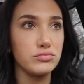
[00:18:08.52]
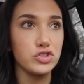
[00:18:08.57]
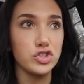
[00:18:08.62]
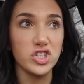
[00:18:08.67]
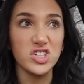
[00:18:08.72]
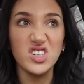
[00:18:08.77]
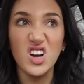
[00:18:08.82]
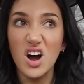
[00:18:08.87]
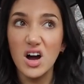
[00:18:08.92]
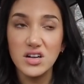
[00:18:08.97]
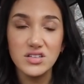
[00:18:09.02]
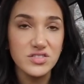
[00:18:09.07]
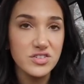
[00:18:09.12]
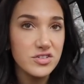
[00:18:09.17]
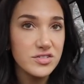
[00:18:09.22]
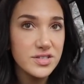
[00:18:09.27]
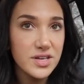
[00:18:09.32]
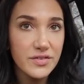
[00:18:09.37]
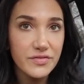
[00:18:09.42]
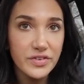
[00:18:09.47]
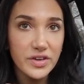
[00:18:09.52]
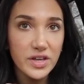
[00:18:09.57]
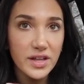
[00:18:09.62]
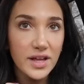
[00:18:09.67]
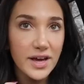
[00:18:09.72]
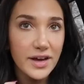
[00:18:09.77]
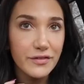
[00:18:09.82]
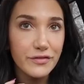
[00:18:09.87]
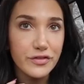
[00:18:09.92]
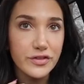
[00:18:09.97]
good concerts, I feel
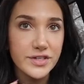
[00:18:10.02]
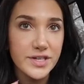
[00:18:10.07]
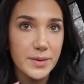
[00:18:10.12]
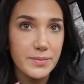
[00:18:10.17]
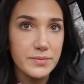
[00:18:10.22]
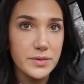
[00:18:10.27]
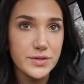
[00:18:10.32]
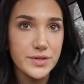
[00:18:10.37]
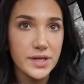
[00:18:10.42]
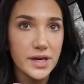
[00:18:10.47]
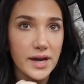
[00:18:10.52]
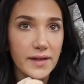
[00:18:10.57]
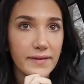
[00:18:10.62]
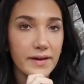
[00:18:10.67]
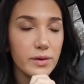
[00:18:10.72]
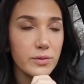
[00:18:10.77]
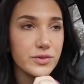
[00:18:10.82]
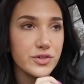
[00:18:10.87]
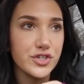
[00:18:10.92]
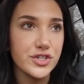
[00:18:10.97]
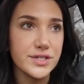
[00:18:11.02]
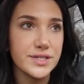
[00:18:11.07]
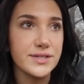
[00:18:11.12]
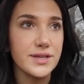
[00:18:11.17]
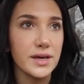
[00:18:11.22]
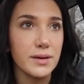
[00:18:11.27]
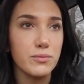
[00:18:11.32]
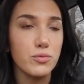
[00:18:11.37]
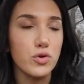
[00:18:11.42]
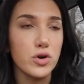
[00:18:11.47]
like, for the type of music I like, which is
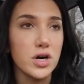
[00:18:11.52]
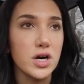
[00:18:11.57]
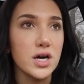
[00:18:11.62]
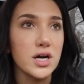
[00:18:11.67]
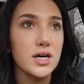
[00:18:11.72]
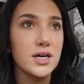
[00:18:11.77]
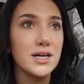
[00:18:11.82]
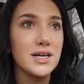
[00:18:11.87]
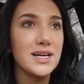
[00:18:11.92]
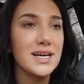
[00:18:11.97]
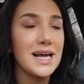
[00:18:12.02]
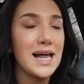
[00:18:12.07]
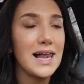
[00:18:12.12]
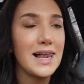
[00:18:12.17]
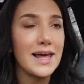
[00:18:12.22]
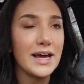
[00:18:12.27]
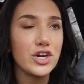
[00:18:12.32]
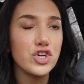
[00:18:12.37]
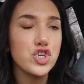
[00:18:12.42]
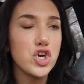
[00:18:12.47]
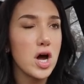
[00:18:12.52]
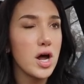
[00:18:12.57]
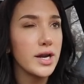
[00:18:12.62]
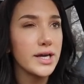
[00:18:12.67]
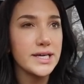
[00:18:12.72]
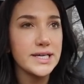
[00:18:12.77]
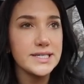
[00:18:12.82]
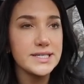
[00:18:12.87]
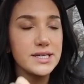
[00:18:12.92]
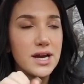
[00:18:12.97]
like more
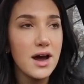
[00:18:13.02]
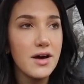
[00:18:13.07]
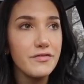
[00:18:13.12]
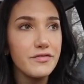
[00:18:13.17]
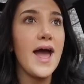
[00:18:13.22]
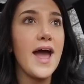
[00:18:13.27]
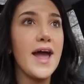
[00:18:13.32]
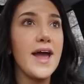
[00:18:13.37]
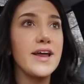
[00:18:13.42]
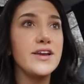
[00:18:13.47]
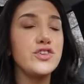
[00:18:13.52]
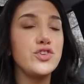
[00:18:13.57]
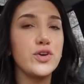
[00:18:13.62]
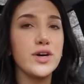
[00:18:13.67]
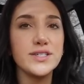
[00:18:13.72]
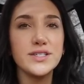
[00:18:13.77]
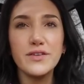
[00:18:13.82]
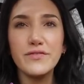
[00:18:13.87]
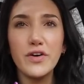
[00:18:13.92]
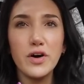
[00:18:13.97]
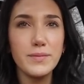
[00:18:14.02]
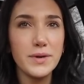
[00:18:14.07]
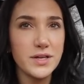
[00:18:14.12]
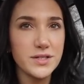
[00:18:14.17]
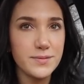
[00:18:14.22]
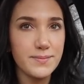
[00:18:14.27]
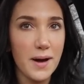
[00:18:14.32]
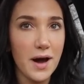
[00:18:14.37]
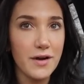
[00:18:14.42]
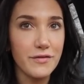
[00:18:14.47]
electronic-y stuff. And you guys can follow me on
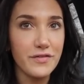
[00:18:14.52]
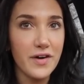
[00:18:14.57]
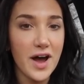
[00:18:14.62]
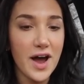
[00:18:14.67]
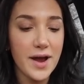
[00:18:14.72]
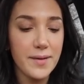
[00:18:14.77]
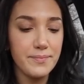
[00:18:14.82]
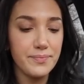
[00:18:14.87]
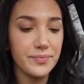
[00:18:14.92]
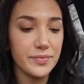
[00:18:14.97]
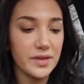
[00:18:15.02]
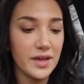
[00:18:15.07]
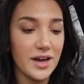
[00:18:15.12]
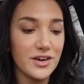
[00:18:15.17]
Spotify.